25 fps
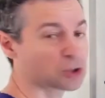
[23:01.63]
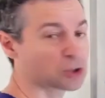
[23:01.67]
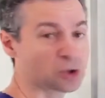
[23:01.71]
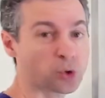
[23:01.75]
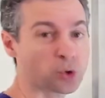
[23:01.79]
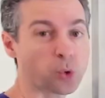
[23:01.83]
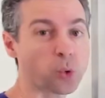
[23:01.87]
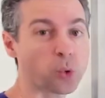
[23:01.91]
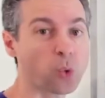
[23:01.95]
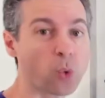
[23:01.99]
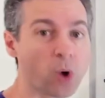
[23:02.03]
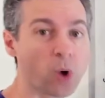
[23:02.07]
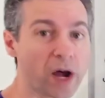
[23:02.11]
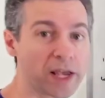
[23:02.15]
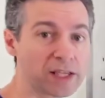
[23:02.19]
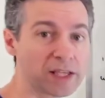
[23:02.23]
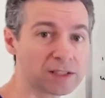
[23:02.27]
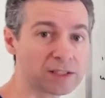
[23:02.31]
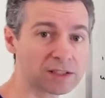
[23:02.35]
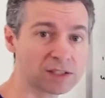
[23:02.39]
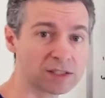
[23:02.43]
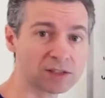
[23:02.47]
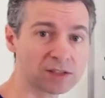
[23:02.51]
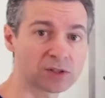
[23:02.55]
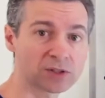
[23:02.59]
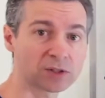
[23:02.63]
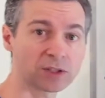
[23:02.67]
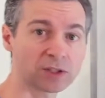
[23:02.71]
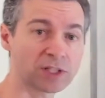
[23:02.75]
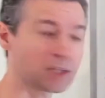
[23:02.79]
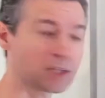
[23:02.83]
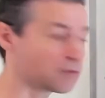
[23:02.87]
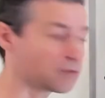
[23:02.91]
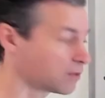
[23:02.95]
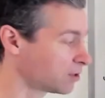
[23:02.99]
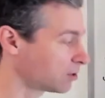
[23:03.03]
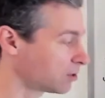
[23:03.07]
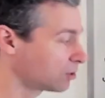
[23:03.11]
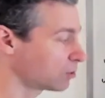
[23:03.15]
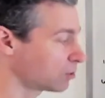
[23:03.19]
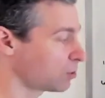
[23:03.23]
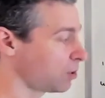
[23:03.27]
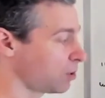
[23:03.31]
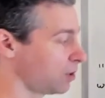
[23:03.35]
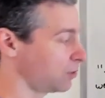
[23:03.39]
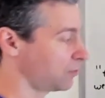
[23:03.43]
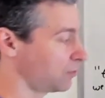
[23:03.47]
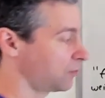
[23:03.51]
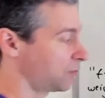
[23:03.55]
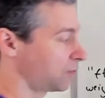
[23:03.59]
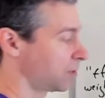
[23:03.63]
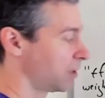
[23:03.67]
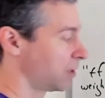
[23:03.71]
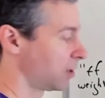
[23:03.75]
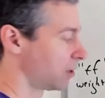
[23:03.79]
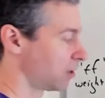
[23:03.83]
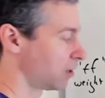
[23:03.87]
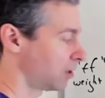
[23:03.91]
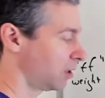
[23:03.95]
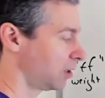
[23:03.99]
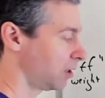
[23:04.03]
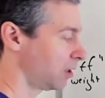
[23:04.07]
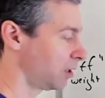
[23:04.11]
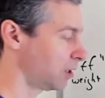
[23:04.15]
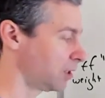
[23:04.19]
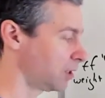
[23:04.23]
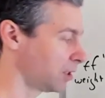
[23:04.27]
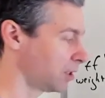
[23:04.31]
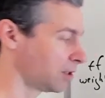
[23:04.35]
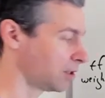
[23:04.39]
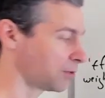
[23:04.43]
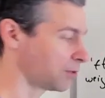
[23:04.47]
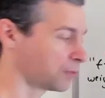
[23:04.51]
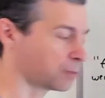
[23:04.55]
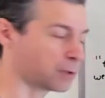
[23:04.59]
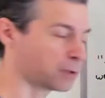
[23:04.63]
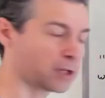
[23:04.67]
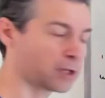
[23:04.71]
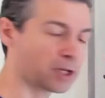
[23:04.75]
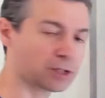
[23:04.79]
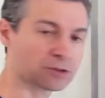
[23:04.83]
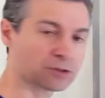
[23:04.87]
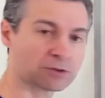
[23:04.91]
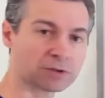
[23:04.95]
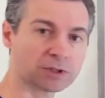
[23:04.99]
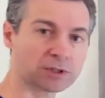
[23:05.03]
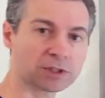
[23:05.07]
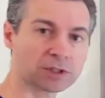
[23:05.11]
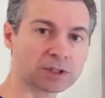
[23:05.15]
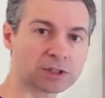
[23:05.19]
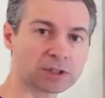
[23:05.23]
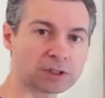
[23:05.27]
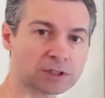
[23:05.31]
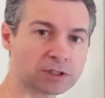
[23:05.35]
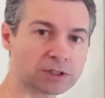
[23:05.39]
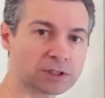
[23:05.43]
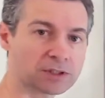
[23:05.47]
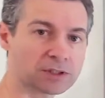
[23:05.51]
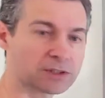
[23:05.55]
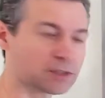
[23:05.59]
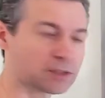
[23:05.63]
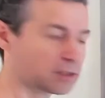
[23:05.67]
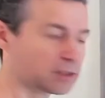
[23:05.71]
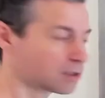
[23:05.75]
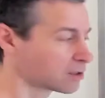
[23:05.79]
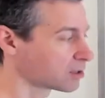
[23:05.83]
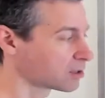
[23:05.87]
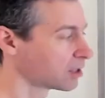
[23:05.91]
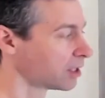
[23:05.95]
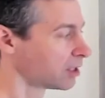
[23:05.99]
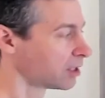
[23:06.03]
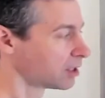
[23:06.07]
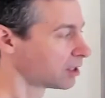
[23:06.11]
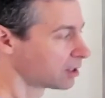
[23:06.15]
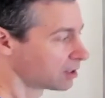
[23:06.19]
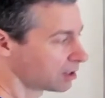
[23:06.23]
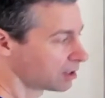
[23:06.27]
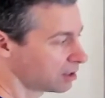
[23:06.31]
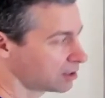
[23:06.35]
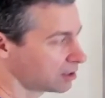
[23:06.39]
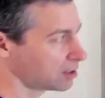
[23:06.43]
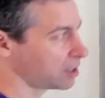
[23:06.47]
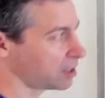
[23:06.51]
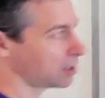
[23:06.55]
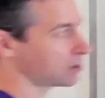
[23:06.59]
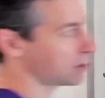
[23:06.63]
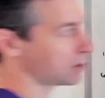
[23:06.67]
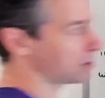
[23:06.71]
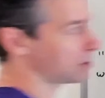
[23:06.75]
twice as good, even though you have 3 extra occurrences. It takes a